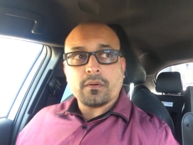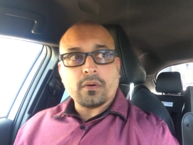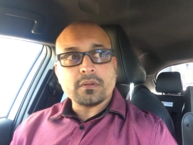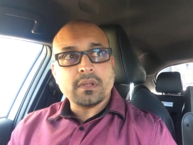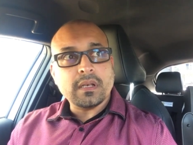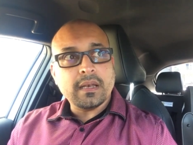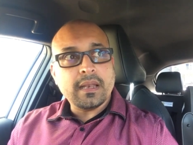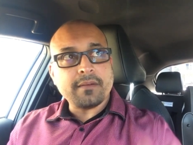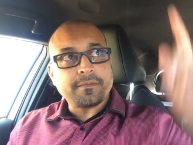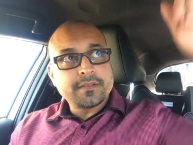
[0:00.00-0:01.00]
on the
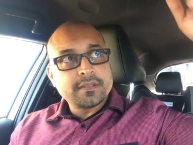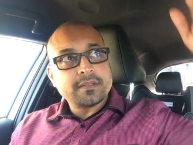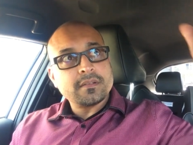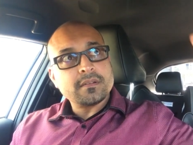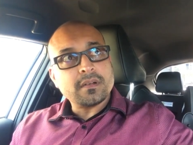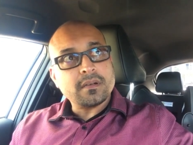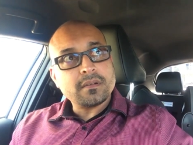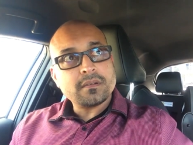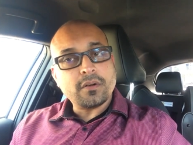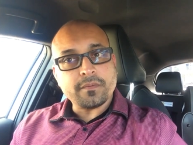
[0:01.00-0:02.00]
left
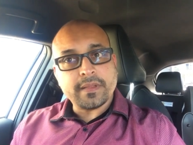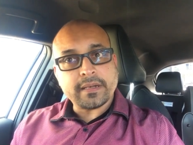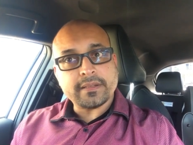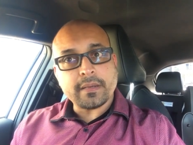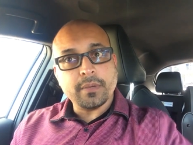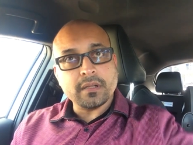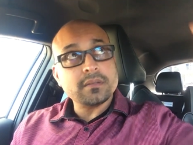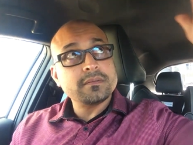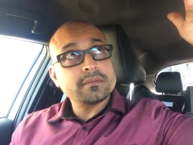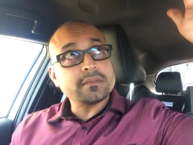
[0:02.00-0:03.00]
of that
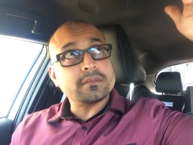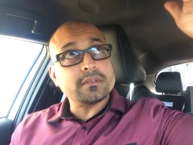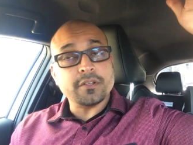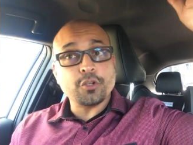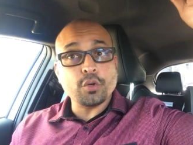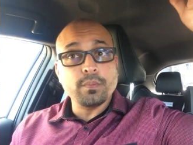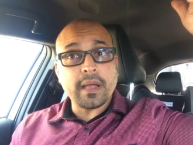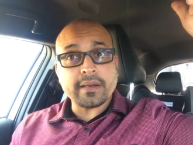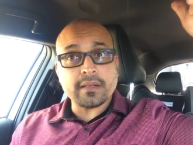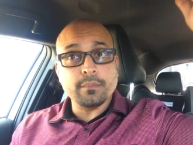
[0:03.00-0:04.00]
table, the tube
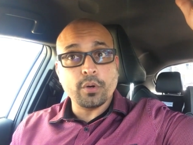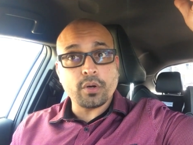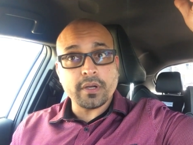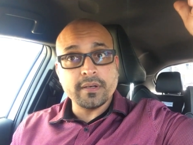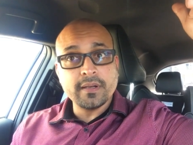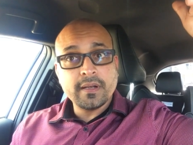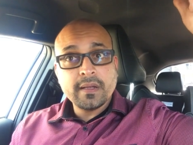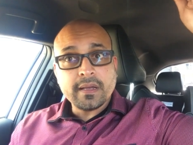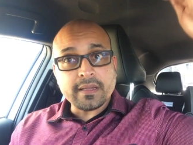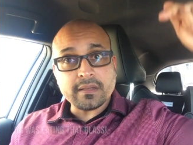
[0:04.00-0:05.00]
light had broken
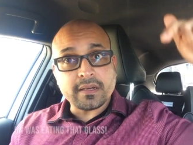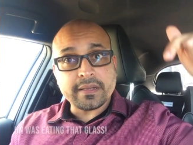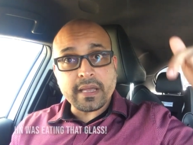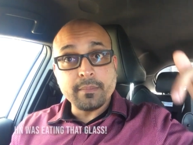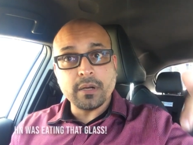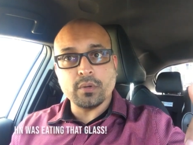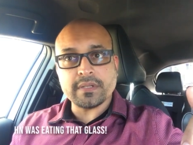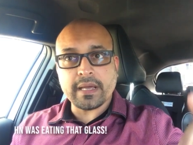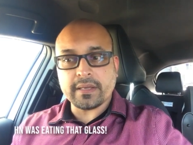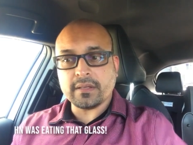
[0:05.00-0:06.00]
and the cable
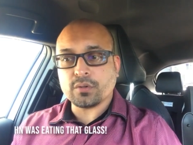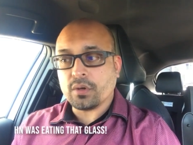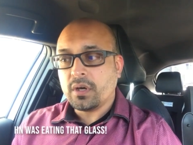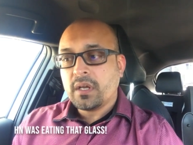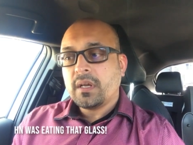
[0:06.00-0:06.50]
was hanging. So